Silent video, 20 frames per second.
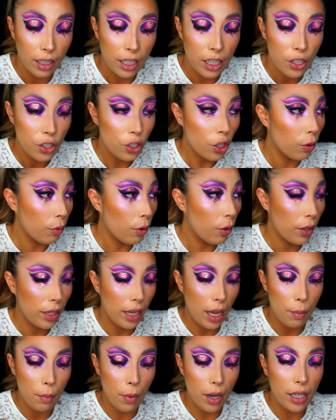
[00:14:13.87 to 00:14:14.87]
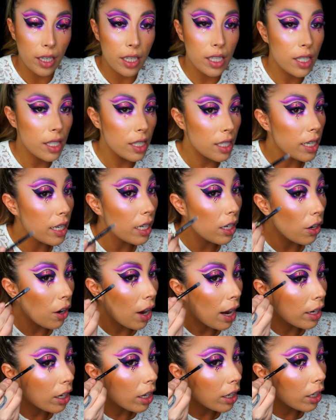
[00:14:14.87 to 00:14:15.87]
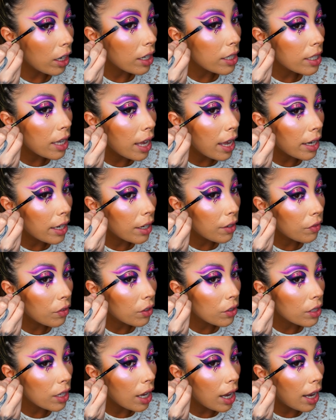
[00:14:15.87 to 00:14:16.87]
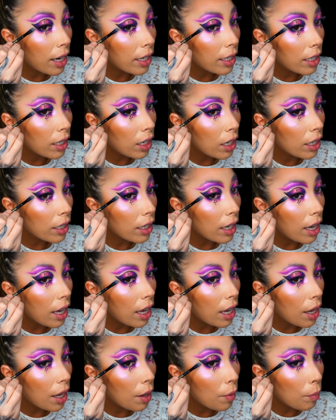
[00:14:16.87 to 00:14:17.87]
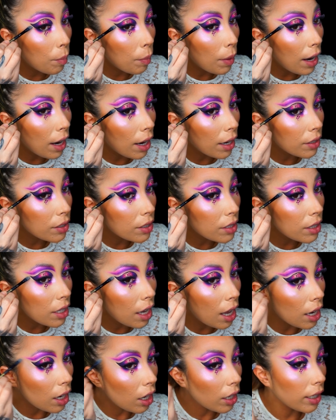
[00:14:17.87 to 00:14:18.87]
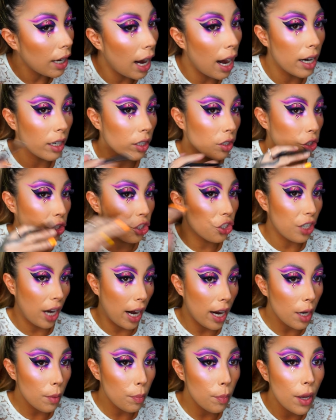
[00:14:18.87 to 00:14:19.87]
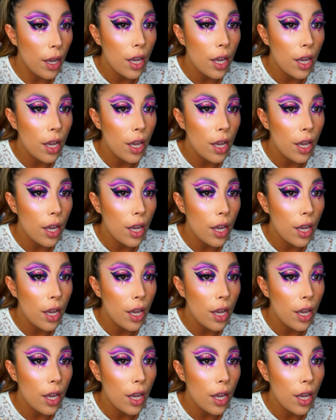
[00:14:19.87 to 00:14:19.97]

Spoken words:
So I'm going to get my concealer, and like I said, if there's any like parts that like aren't sharp,